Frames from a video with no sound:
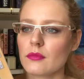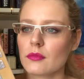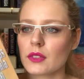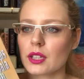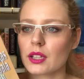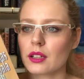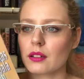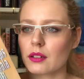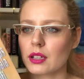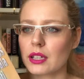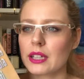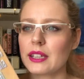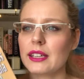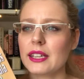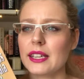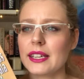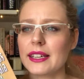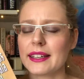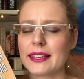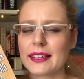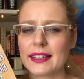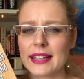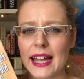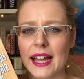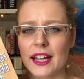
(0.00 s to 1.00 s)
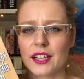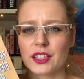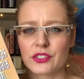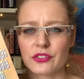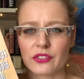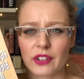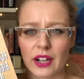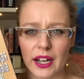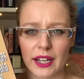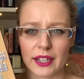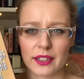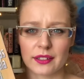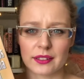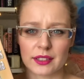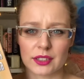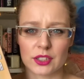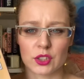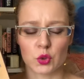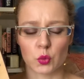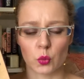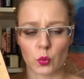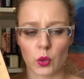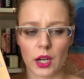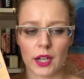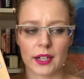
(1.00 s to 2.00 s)
he can't find this
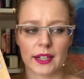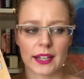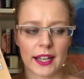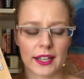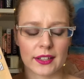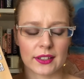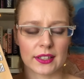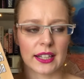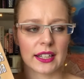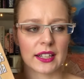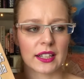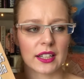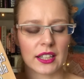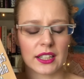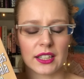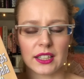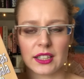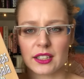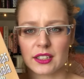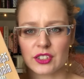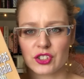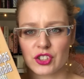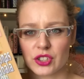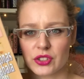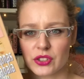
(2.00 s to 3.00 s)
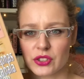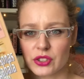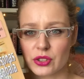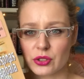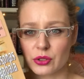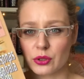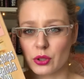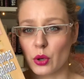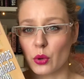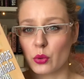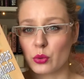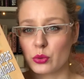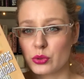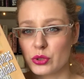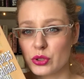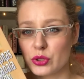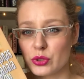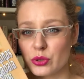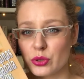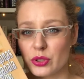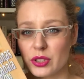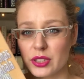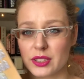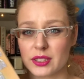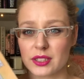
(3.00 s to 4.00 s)
one, and then he just goes to
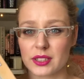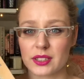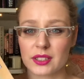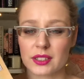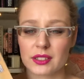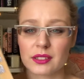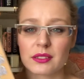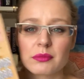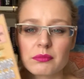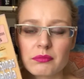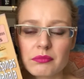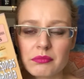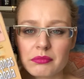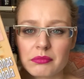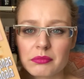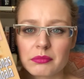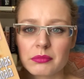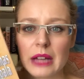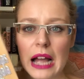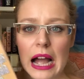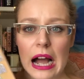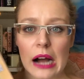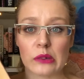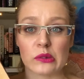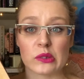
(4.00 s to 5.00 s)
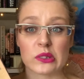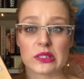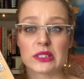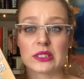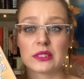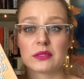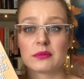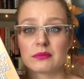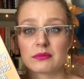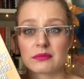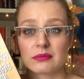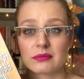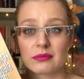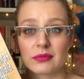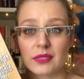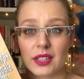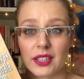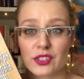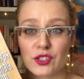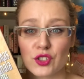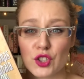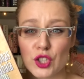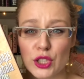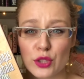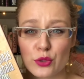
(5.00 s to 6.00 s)
this house that
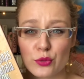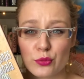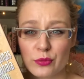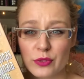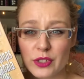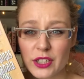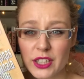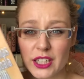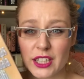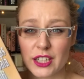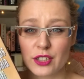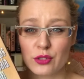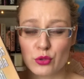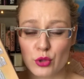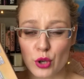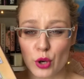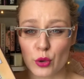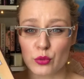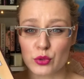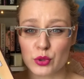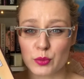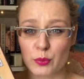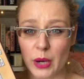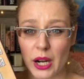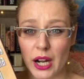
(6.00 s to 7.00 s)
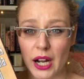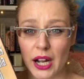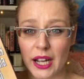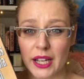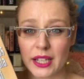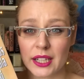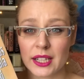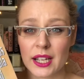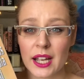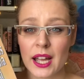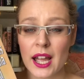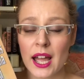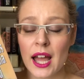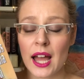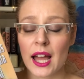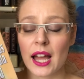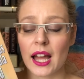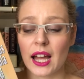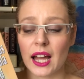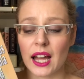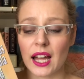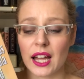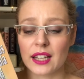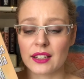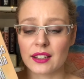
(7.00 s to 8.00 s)
he draws by
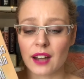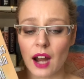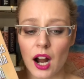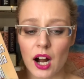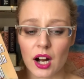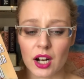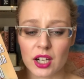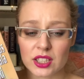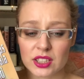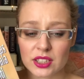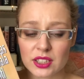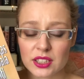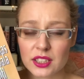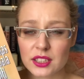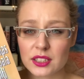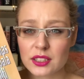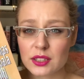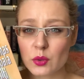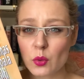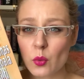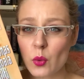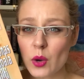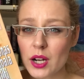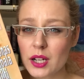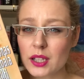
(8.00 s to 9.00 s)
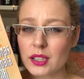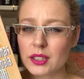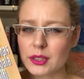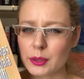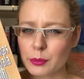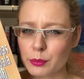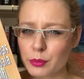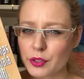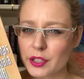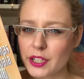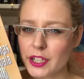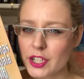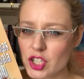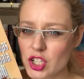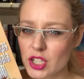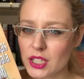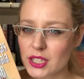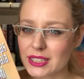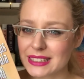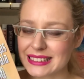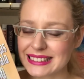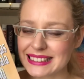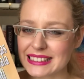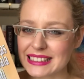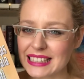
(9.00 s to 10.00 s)
and asks where are the
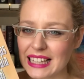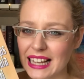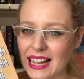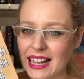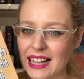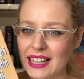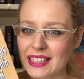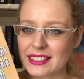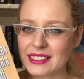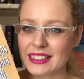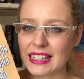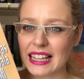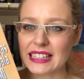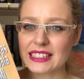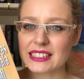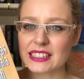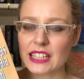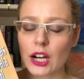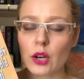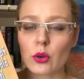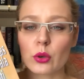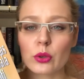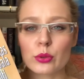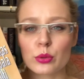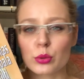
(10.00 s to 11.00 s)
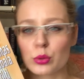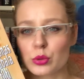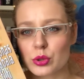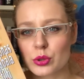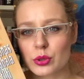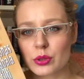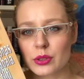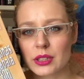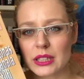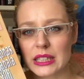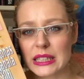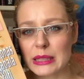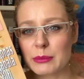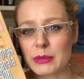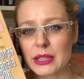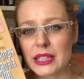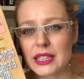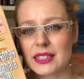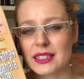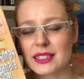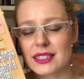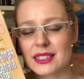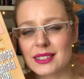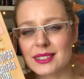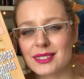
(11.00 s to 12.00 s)
bridges, and that's how he
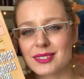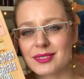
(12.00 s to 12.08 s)
meets